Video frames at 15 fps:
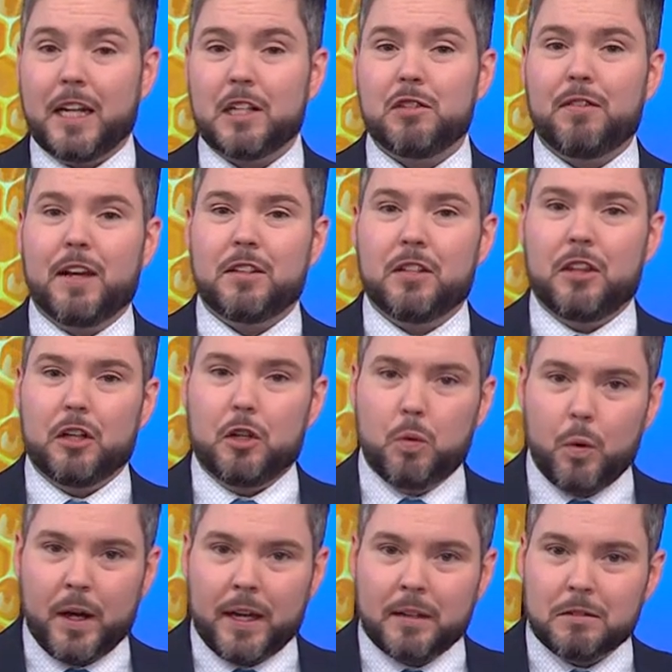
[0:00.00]
gets fed to the
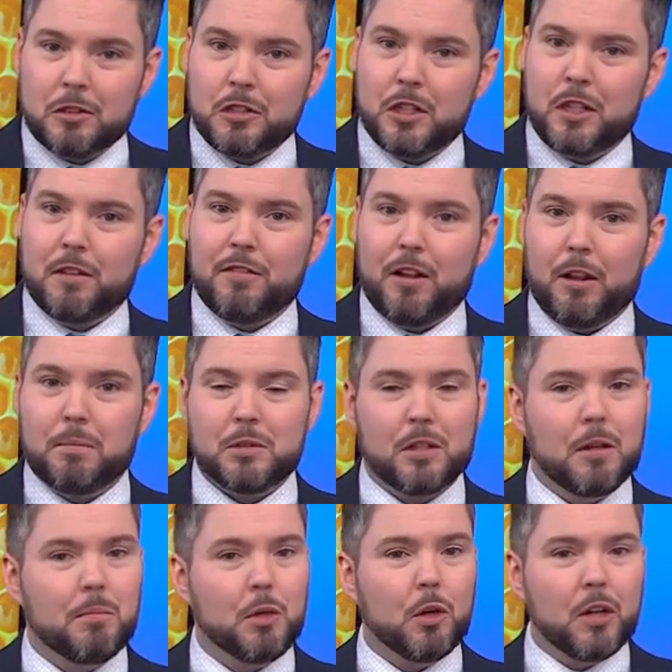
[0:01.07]
queen. She develops
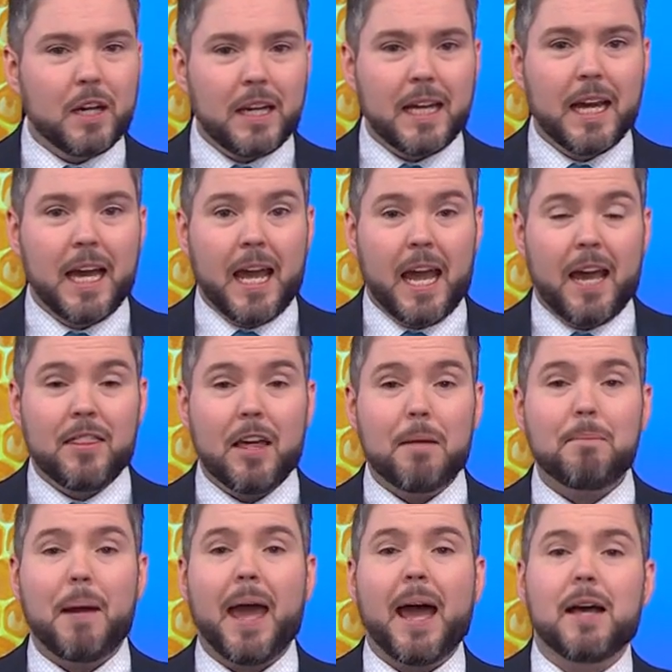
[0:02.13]
an immunity and
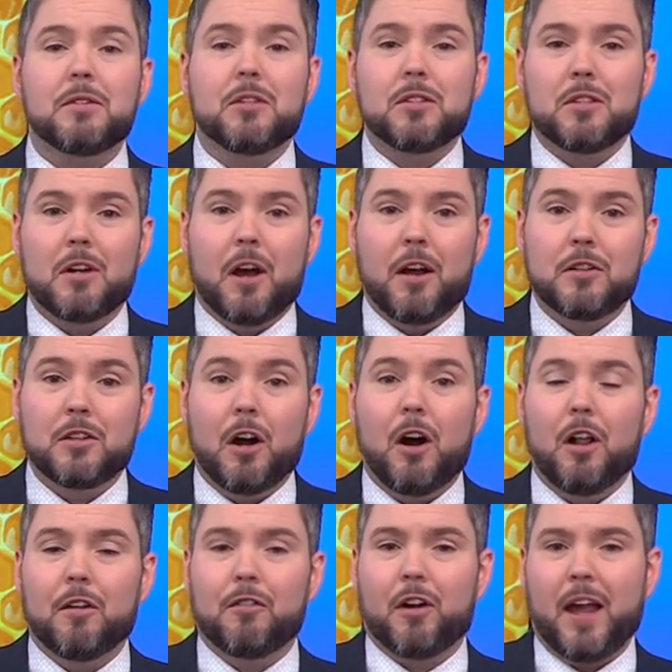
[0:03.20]
then passes it on to
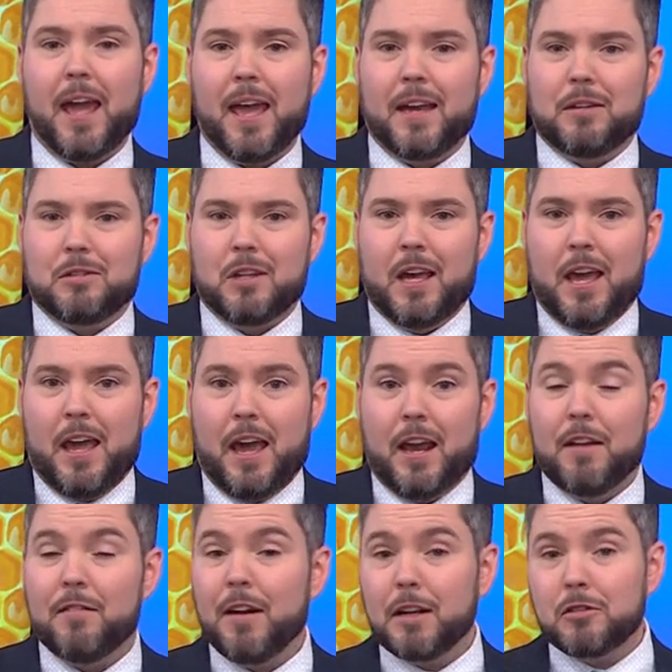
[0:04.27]
all of her eggs
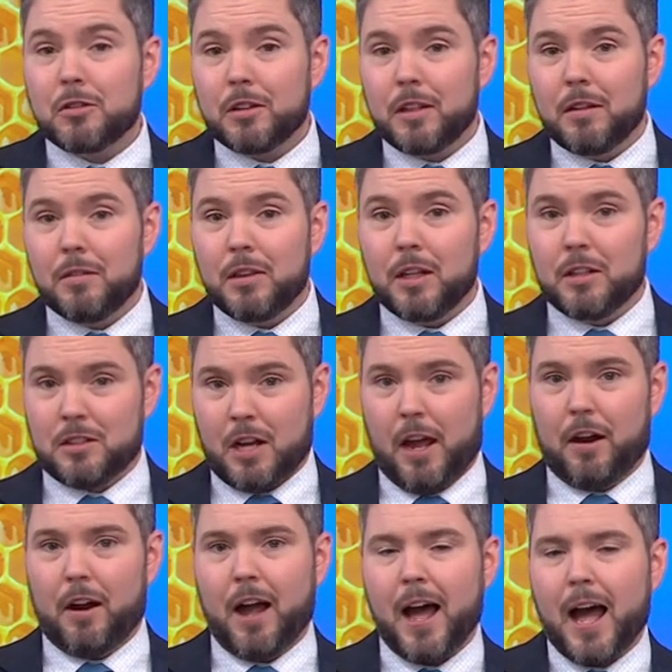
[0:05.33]
and eventually the
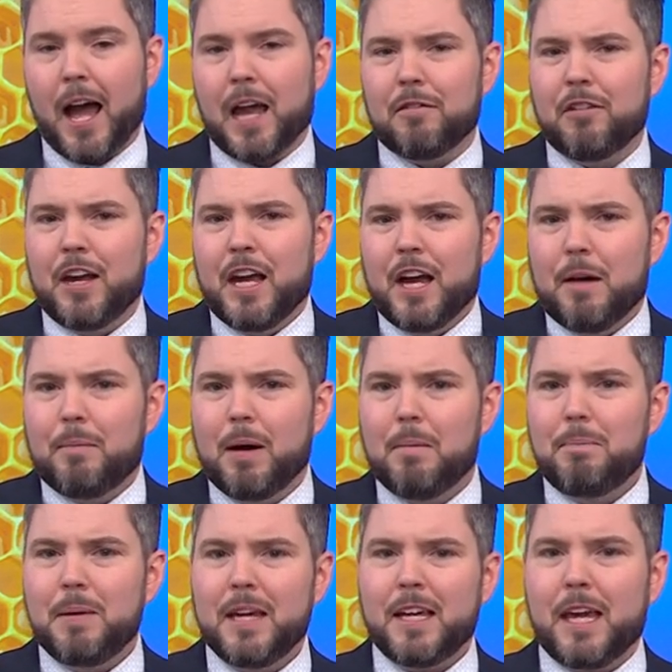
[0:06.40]
entire hive.
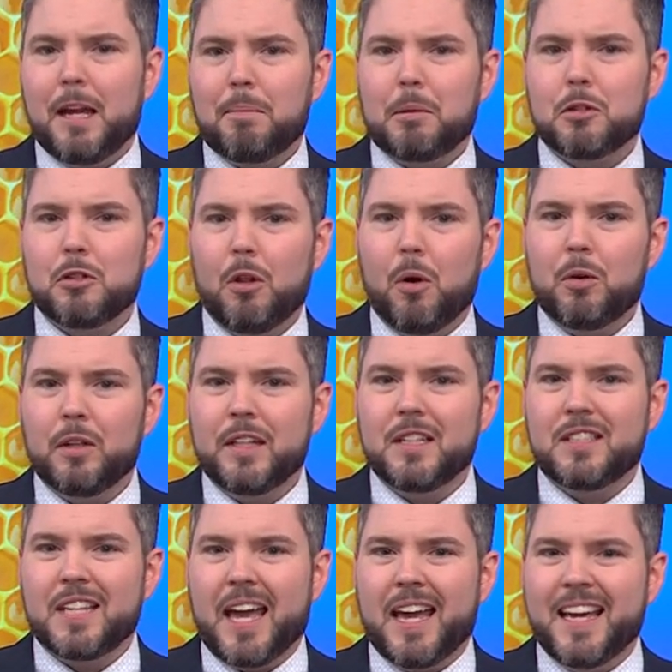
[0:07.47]
But beekeepers locally
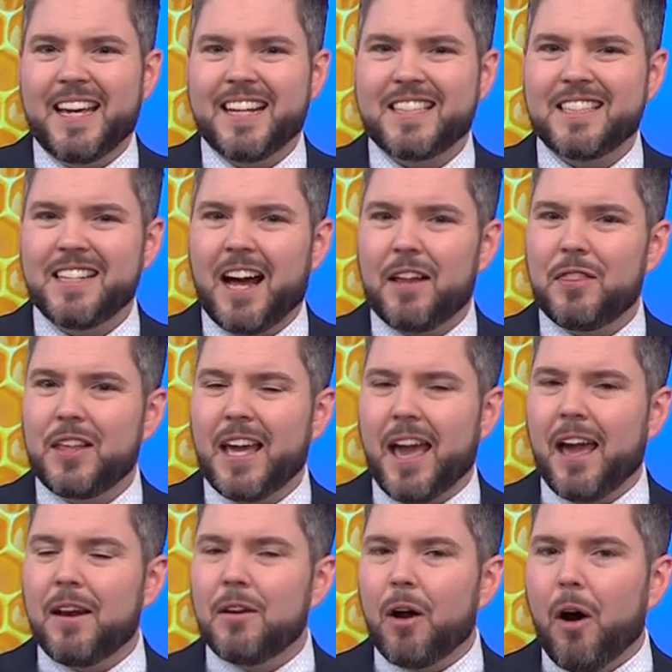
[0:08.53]
say it's not the
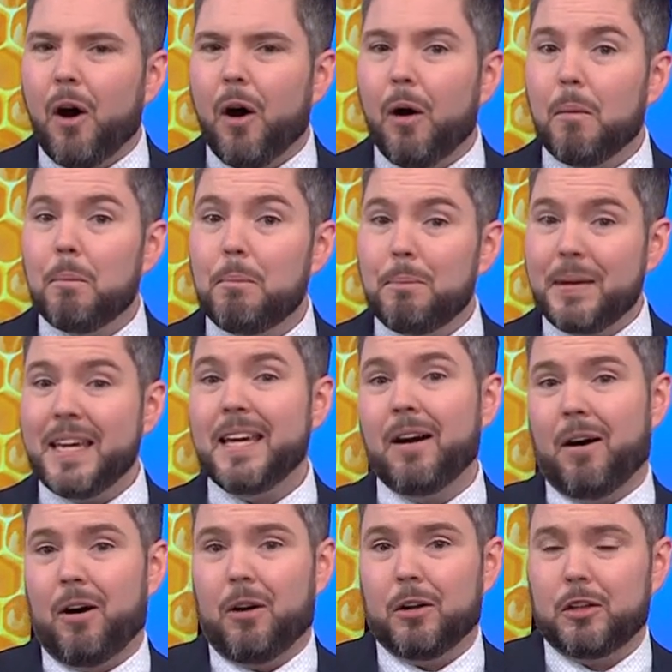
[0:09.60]
end-all,
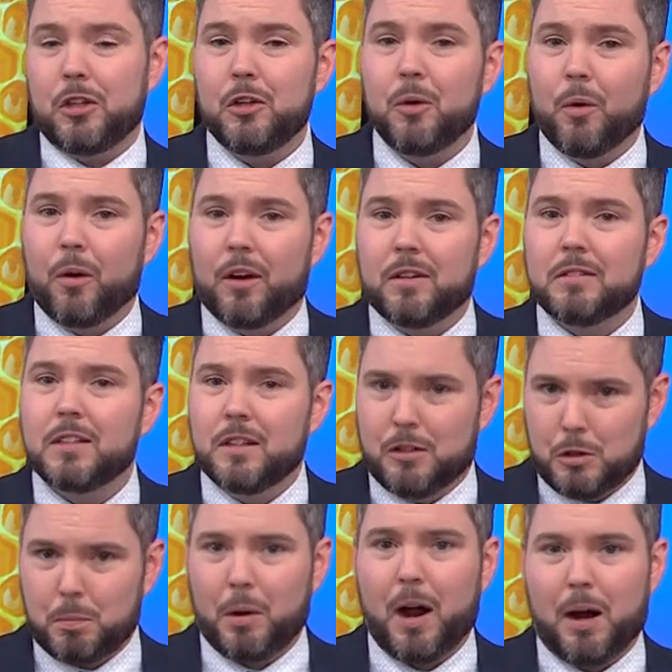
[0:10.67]
be-all cure to
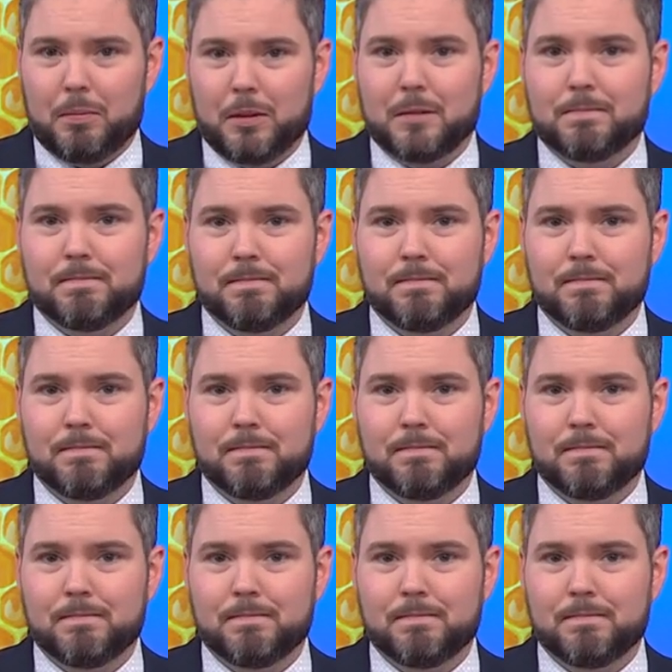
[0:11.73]
this problem.